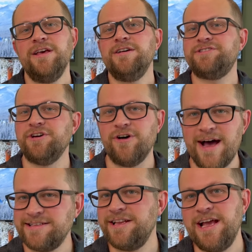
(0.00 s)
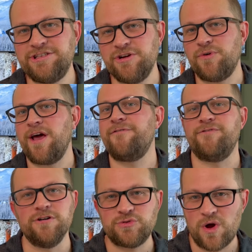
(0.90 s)
So as an agent, when I
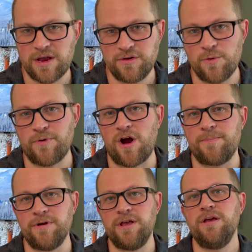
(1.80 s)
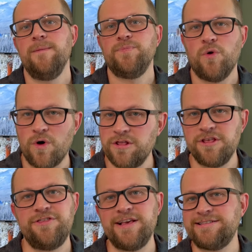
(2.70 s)
first walk into a property, one of the
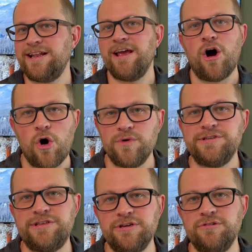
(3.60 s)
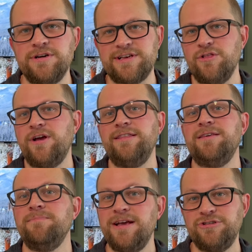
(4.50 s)
things that I always do is I look at the
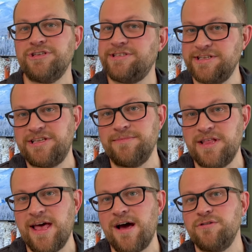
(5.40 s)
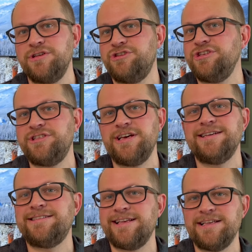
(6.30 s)
major systems of the house just to
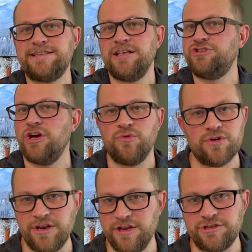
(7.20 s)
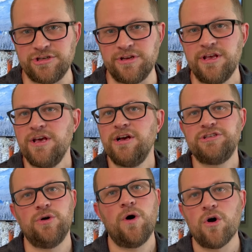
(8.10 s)
assess the general condition.
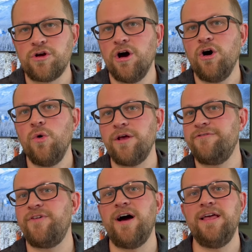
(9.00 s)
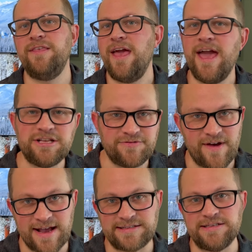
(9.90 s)
So I'll go and find the
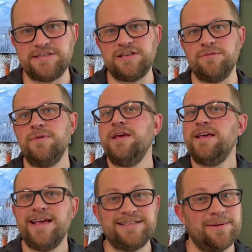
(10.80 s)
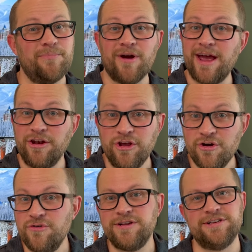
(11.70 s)
HVAC system. Is it brand
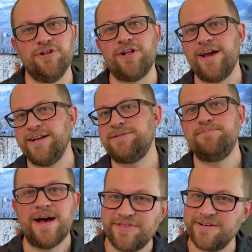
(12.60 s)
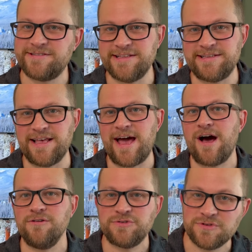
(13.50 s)
new? Does it look like it's been there since the
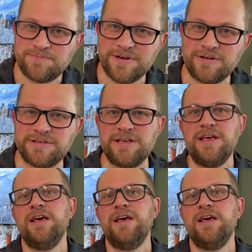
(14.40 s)
house was built?